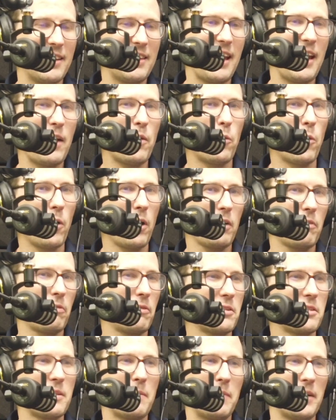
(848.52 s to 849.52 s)
And they worked
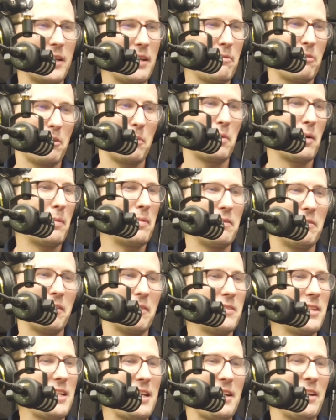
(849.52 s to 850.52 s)
for somebody for probably
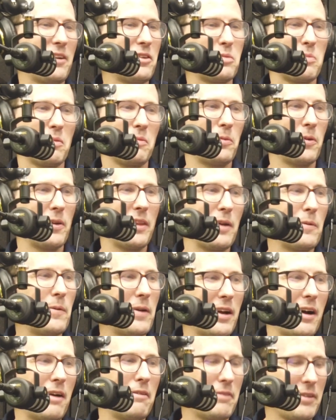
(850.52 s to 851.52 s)
15 years before they
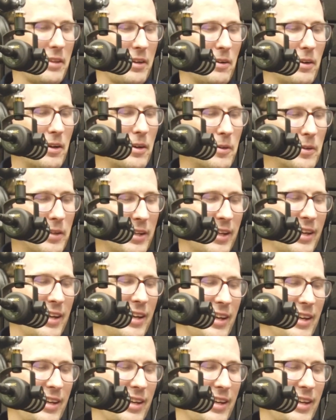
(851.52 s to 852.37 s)
went off on their own.